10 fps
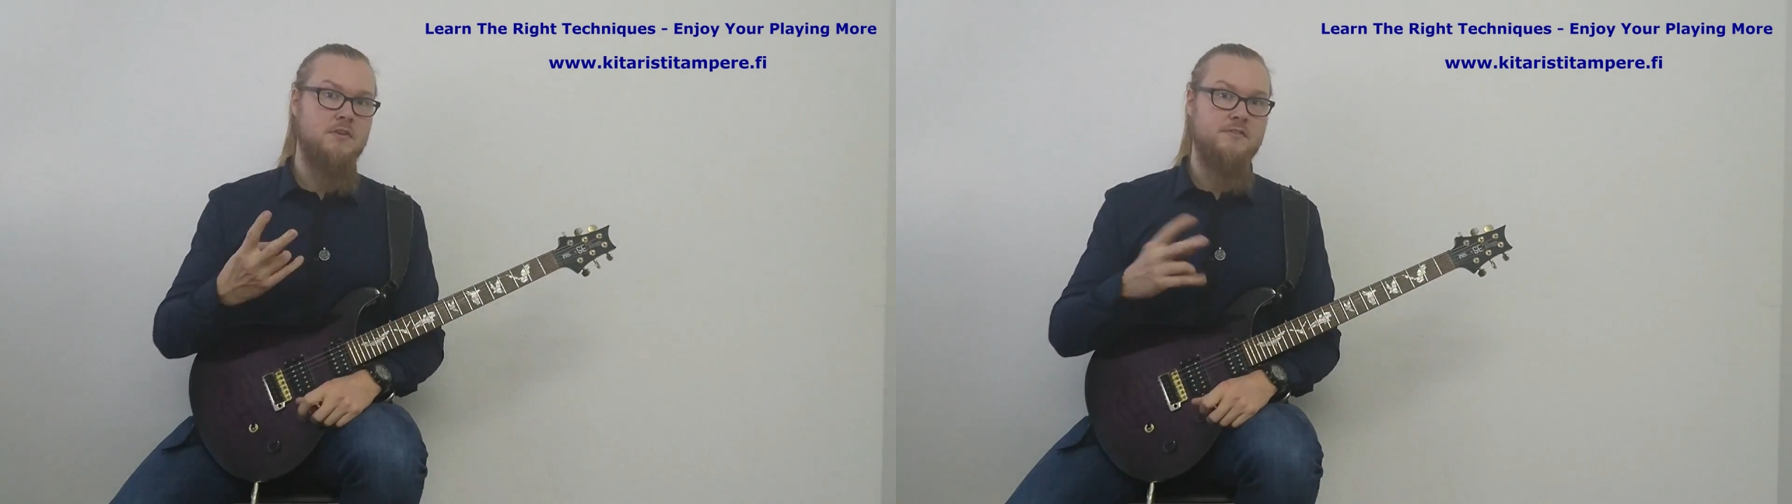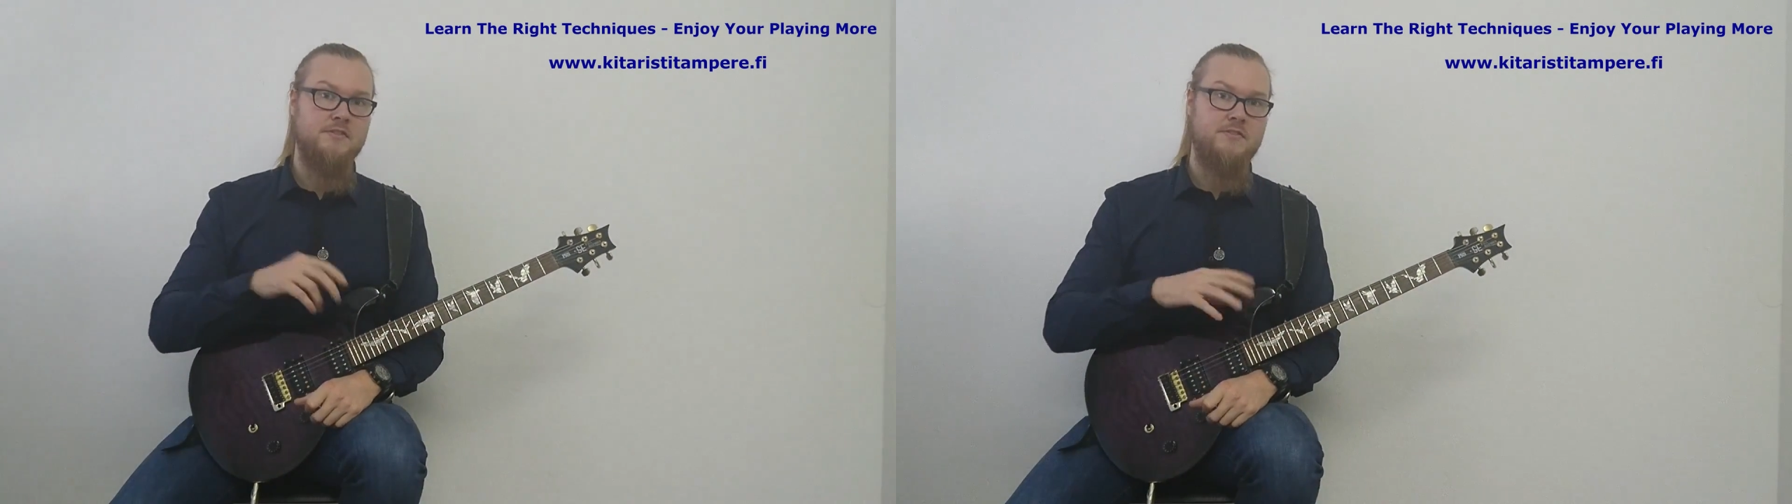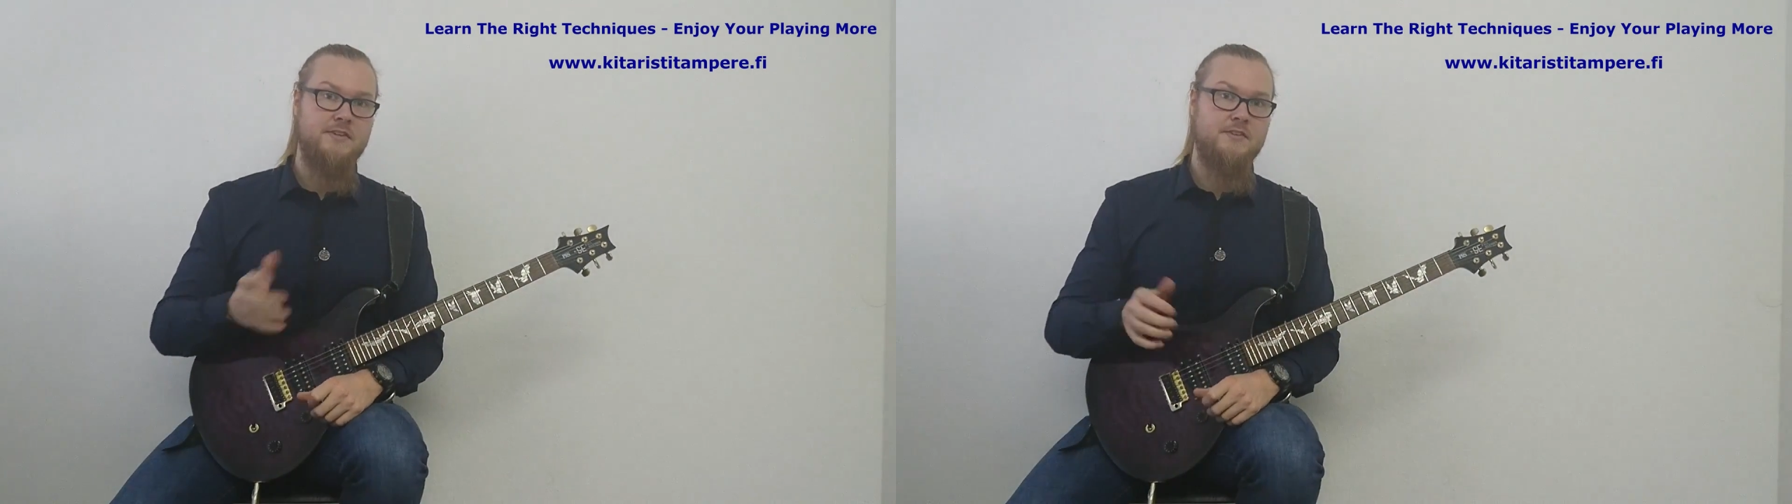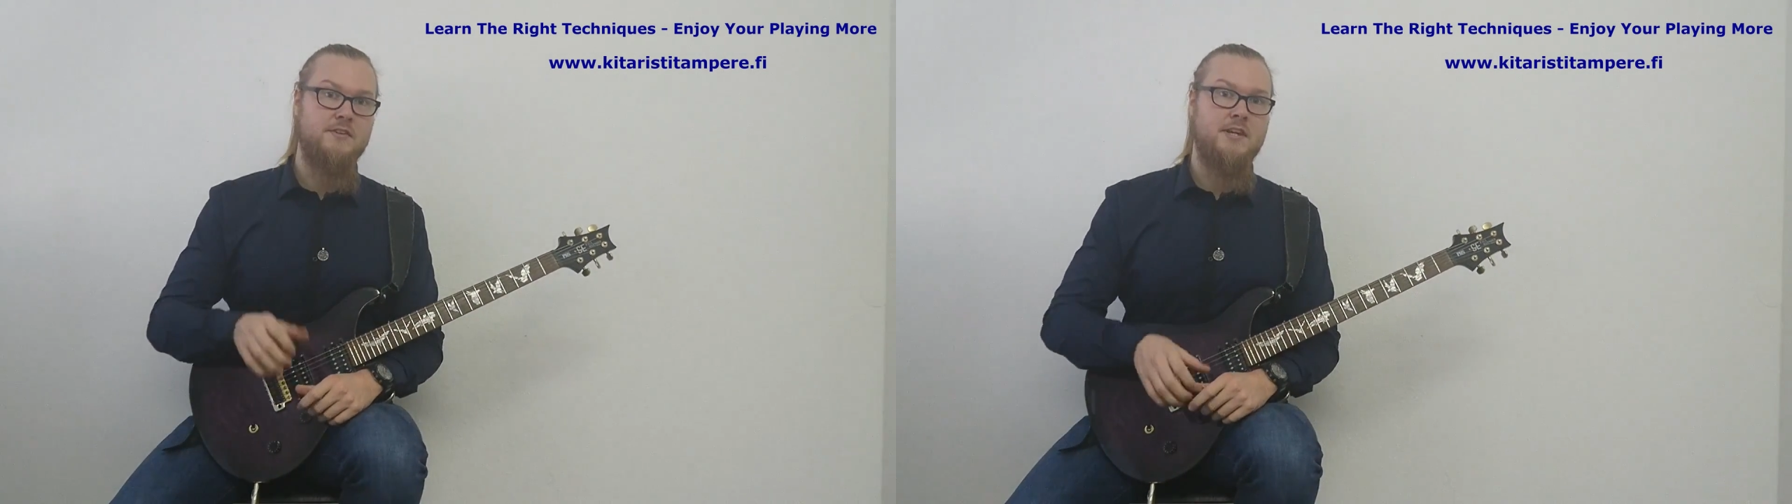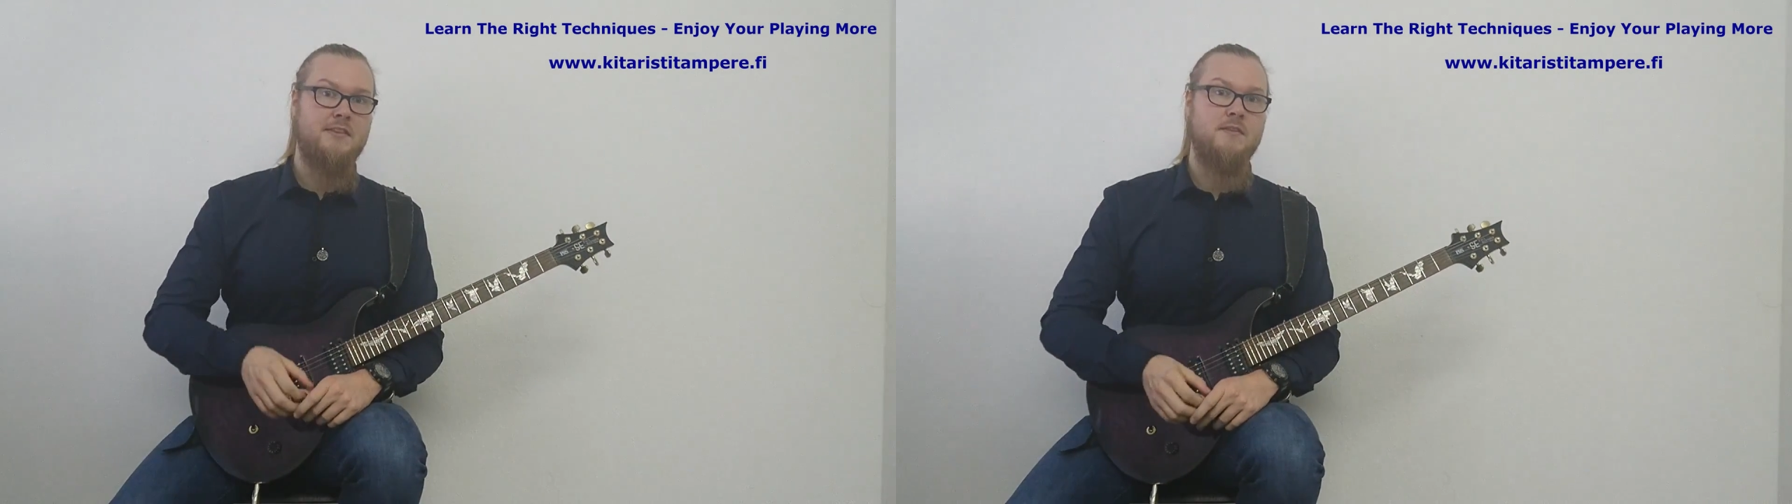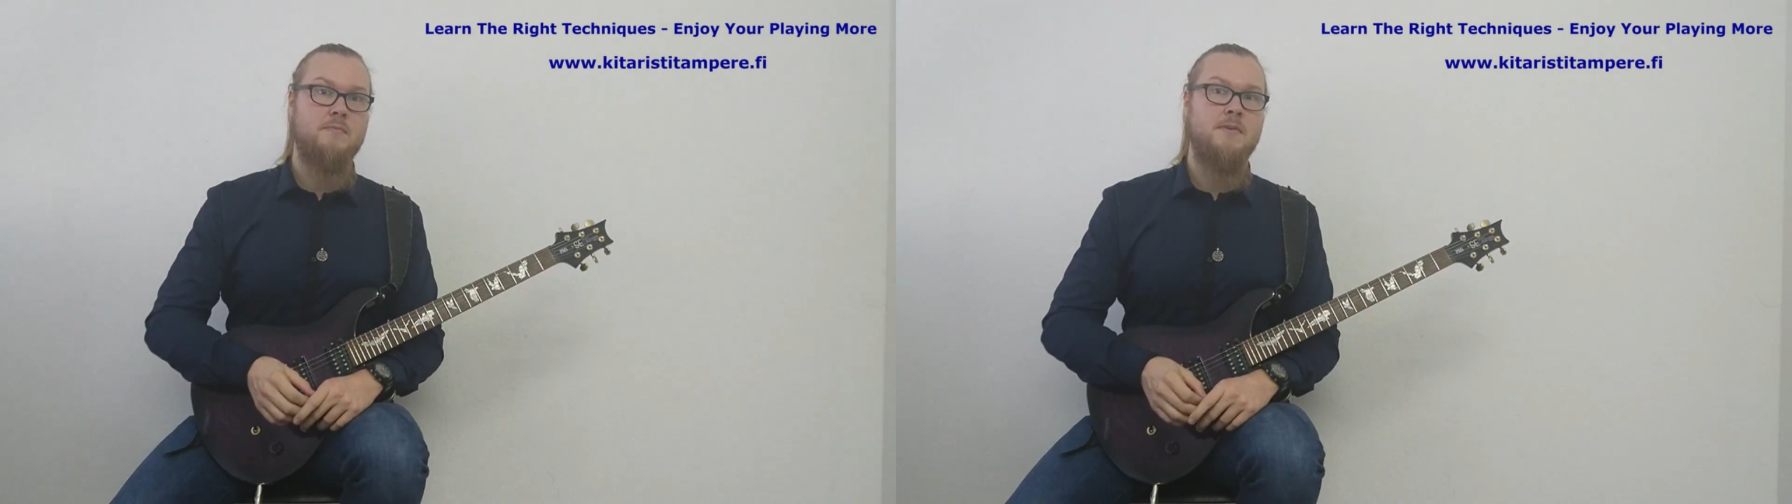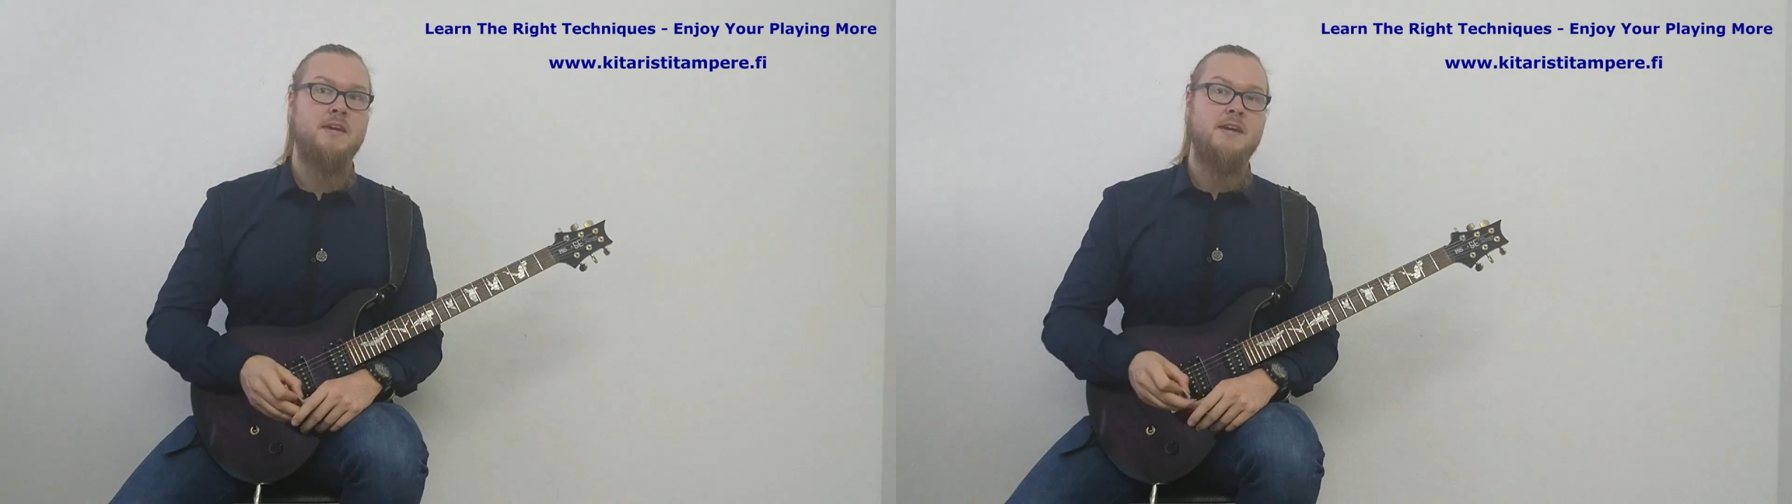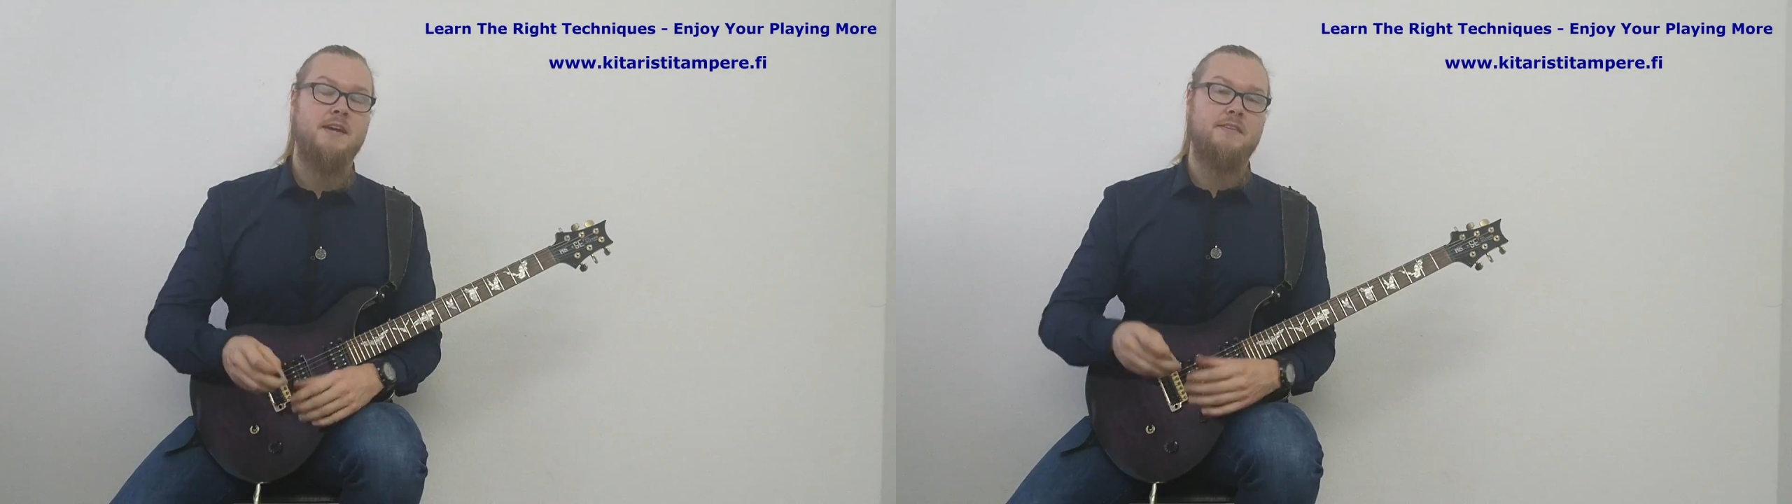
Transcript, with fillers: chords and try to connect them,